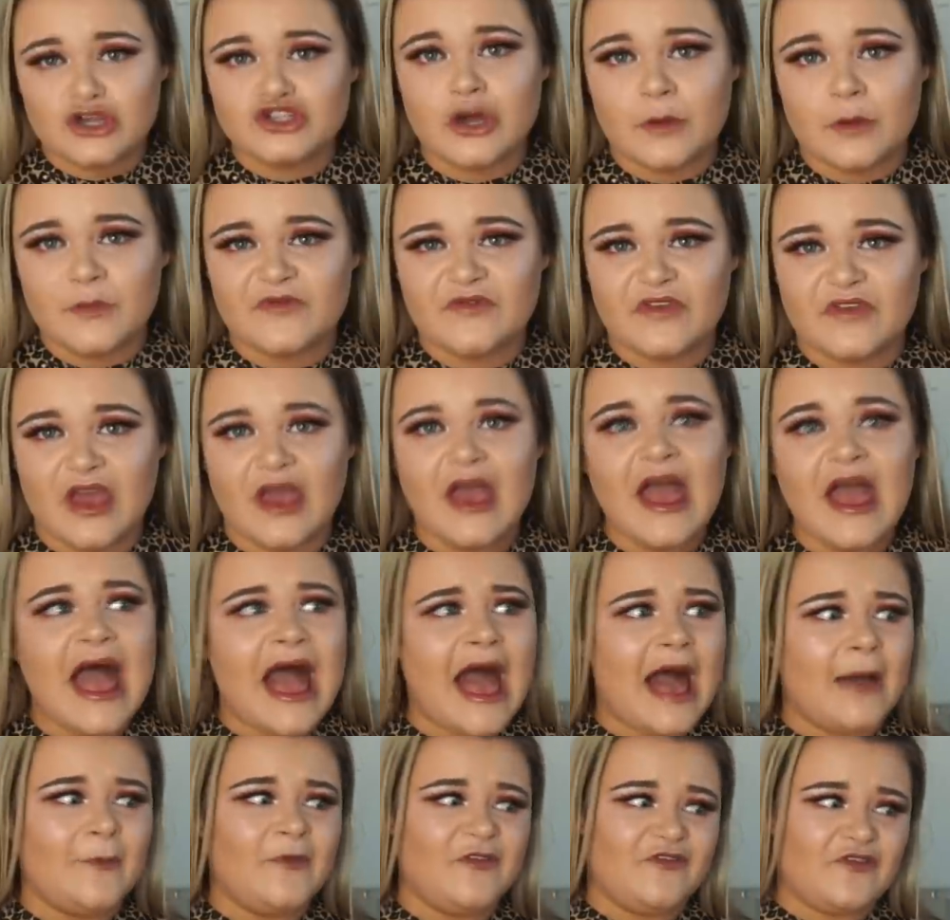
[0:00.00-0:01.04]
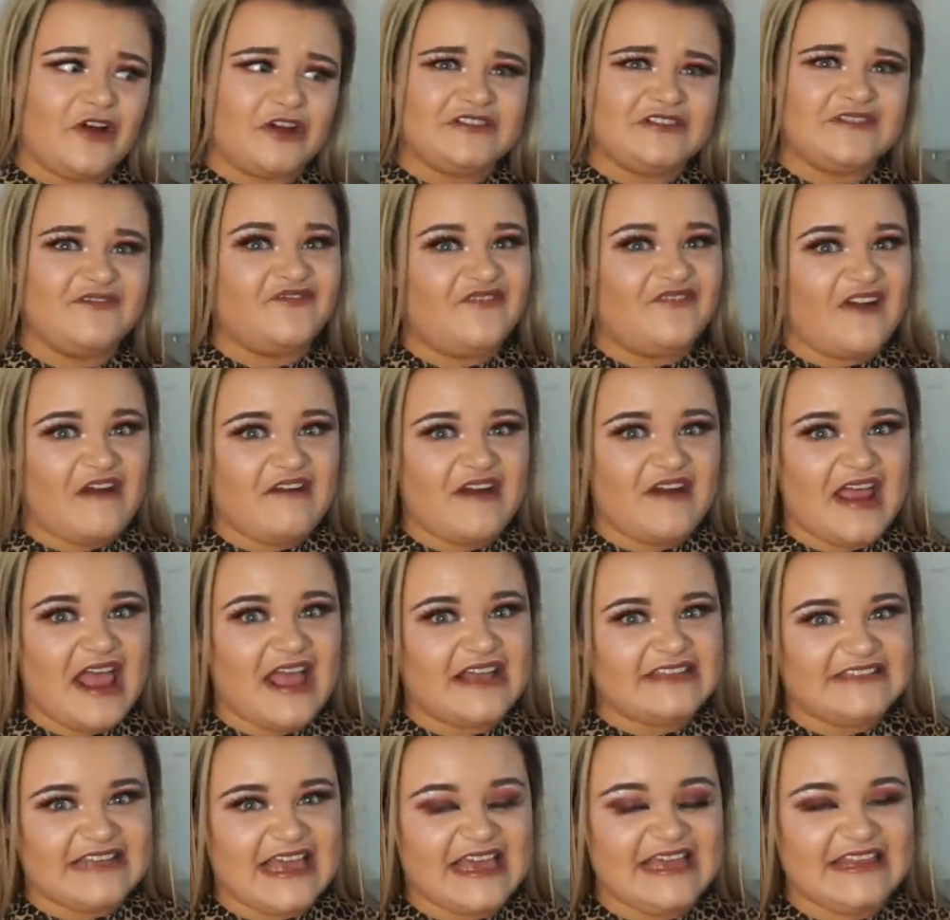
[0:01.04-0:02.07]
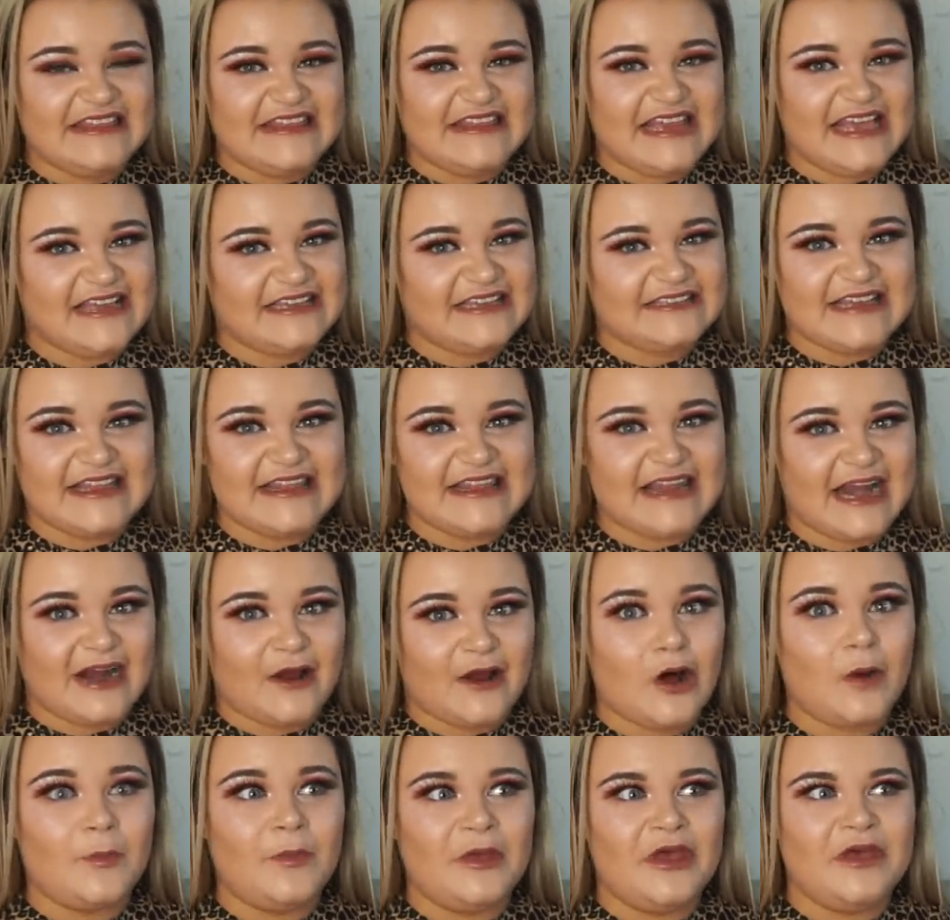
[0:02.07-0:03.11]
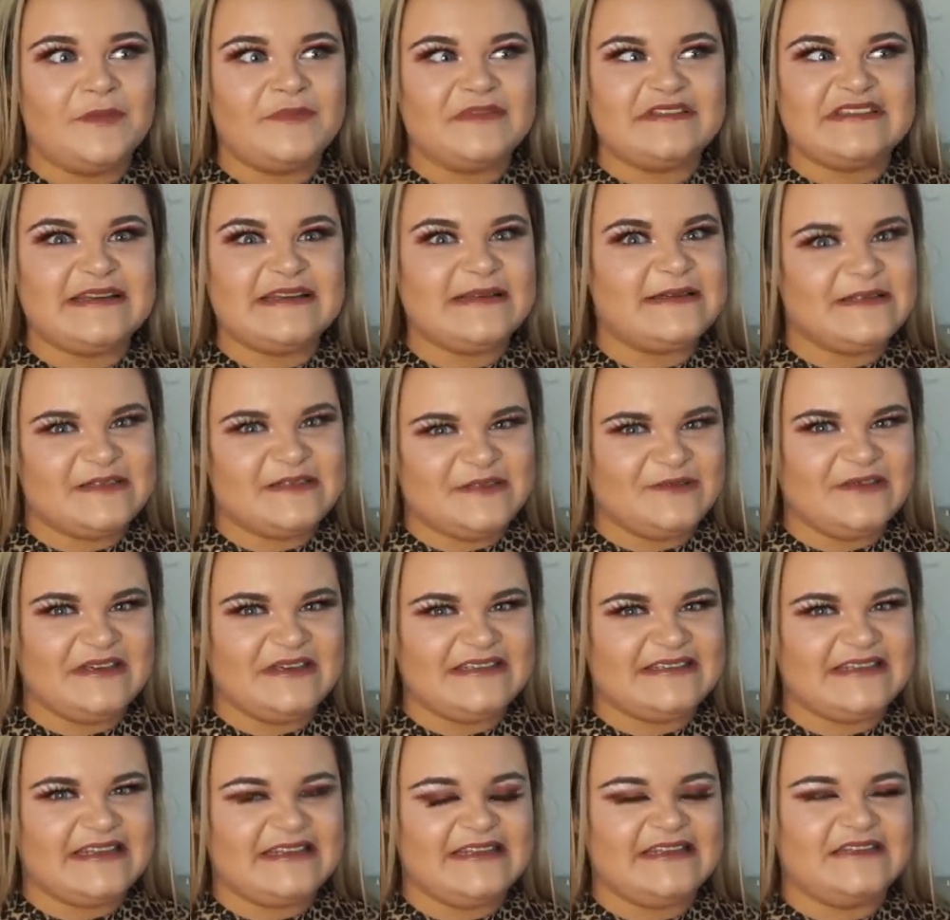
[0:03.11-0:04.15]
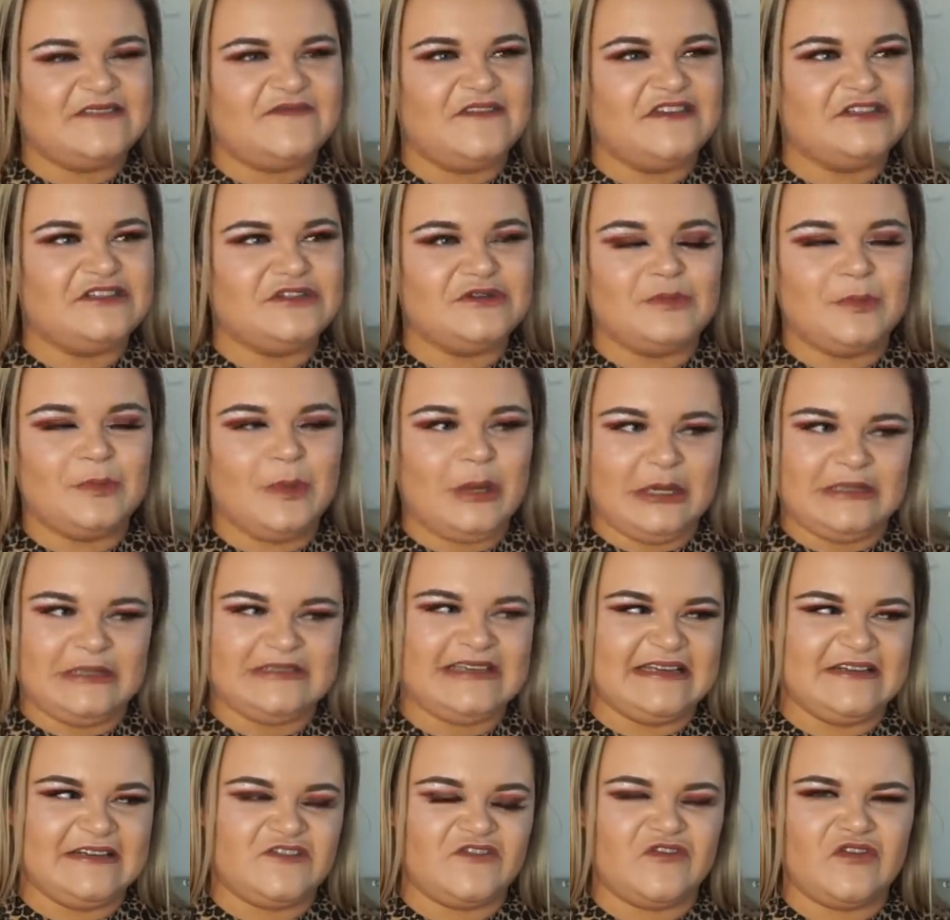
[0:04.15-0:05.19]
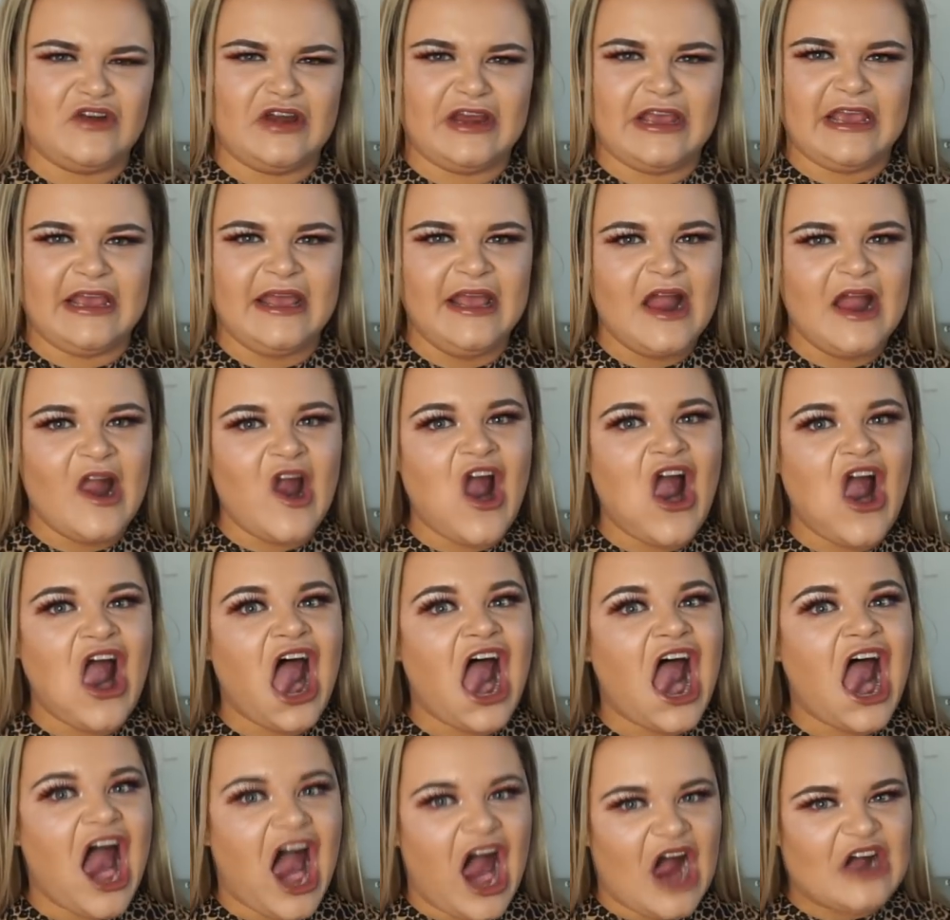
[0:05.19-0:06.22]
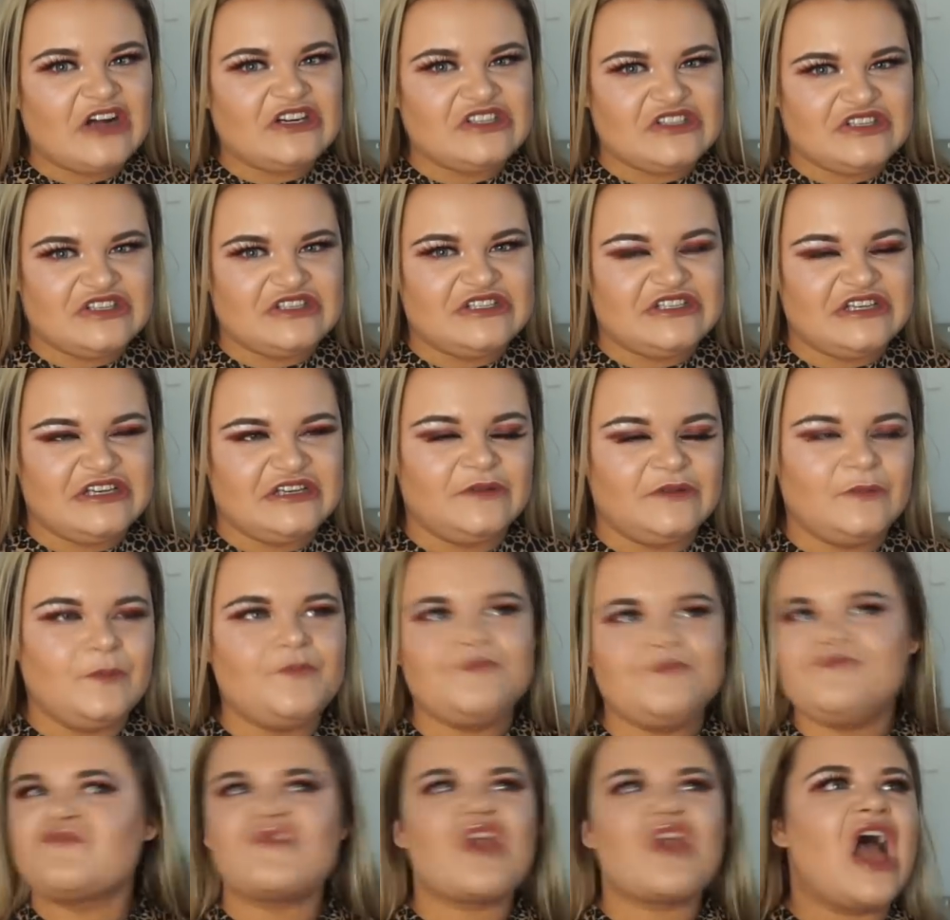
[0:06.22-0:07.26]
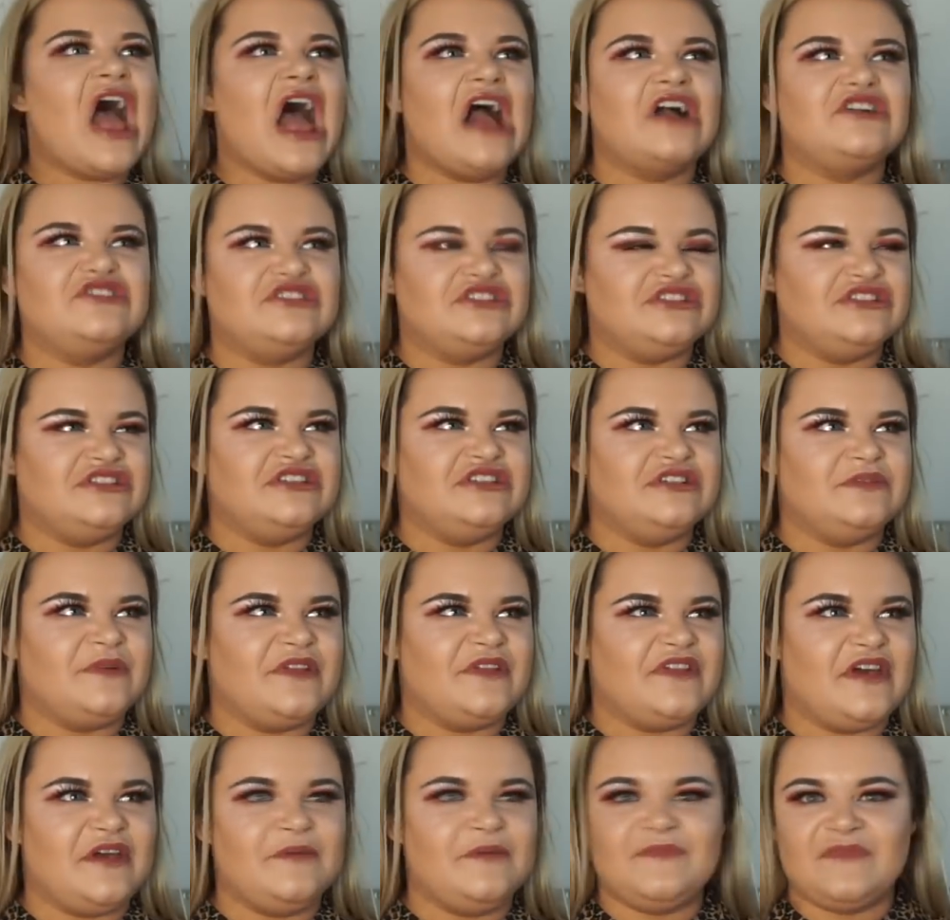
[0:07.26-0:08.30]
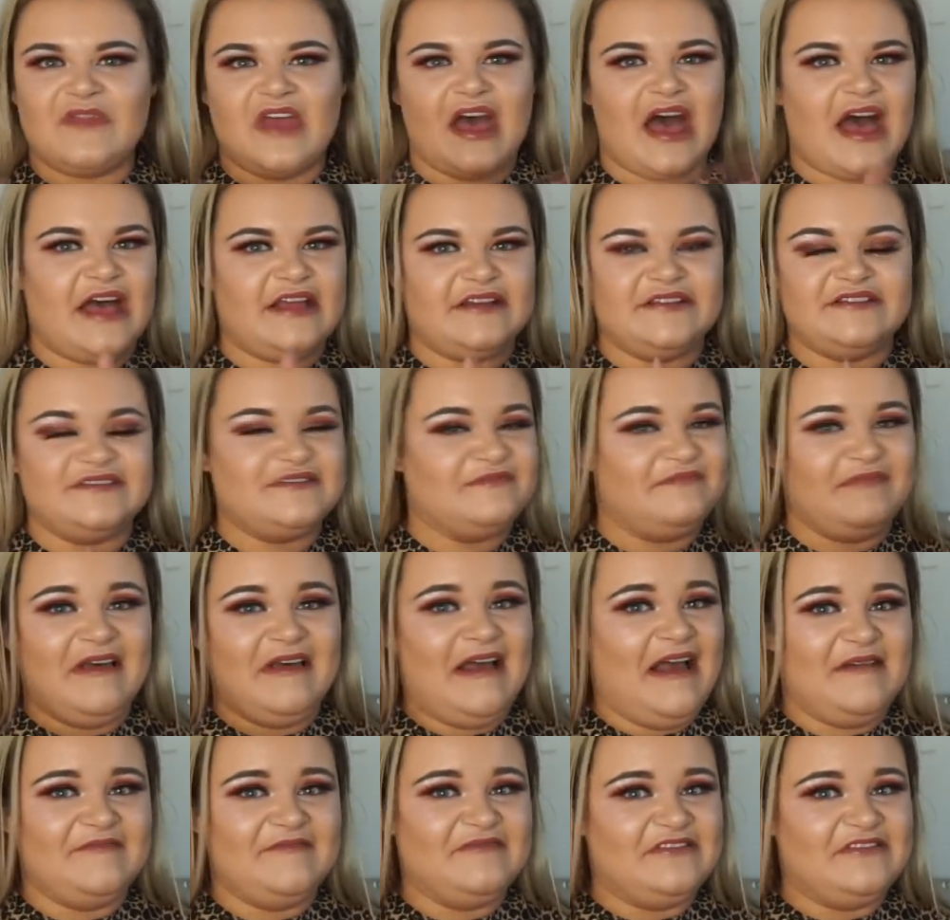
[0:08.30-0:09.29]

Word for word: top of you. And we've got some very exciting things that I got purposely to show you in this video because literally, I couldn't deal. I couldn't deal with it. And I'm